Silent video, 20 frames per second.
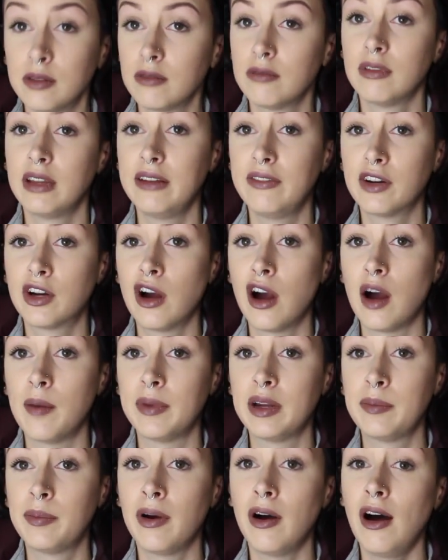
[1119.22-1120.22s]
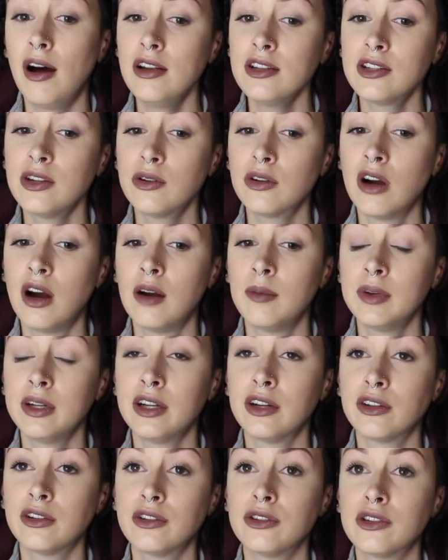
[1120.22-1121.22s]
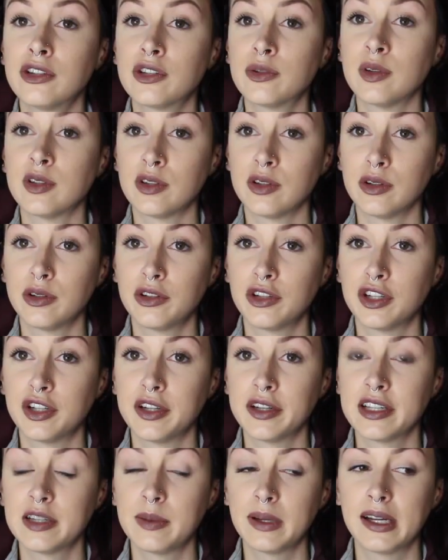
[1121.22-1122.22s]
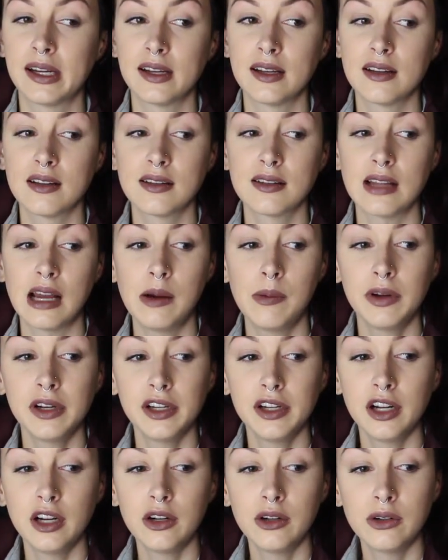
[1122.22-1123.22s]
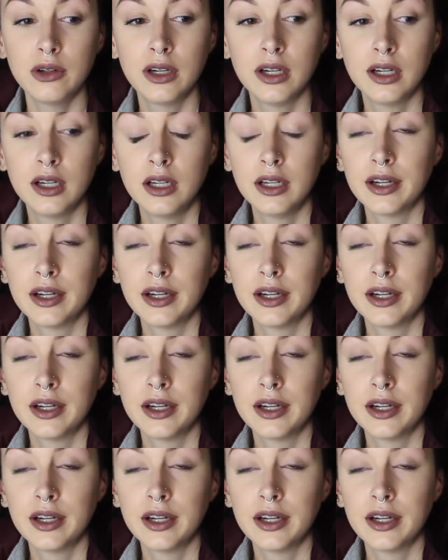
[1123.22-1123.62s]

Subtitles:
leave a comment, but also comment your New Year's resolutions, because I want to know,